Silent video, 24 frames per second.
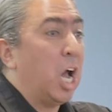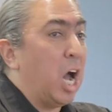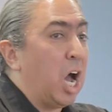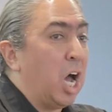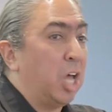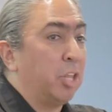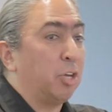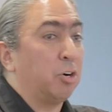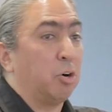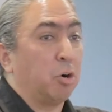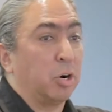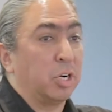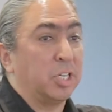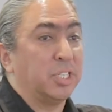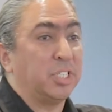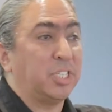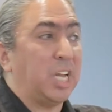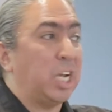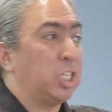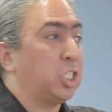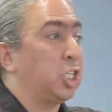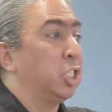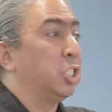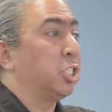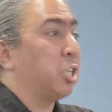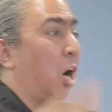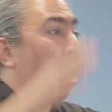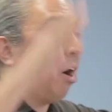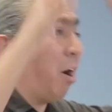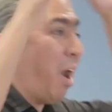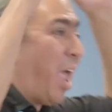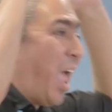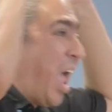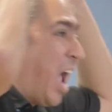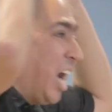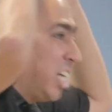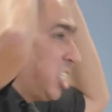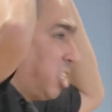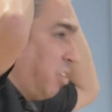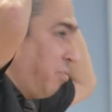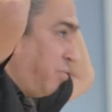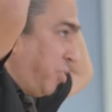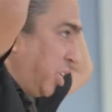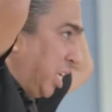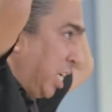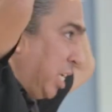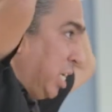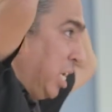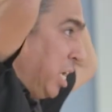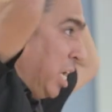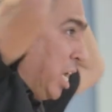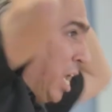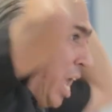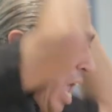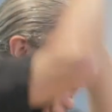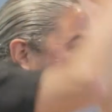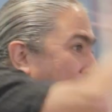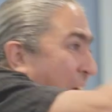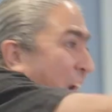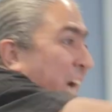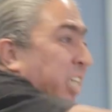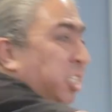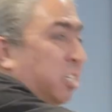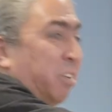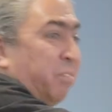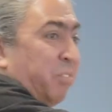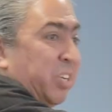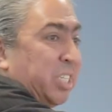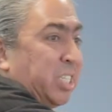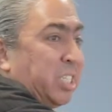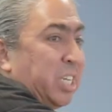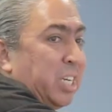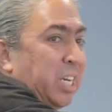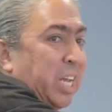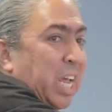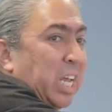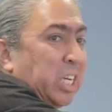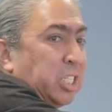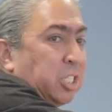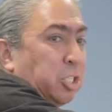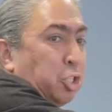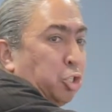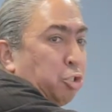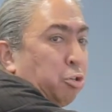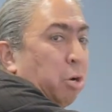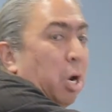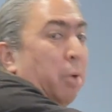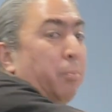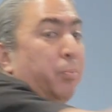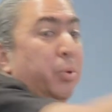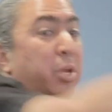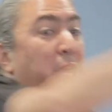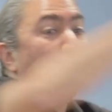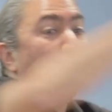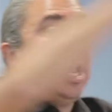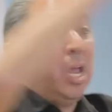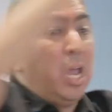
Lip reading: other organizations are actively activists against Trump,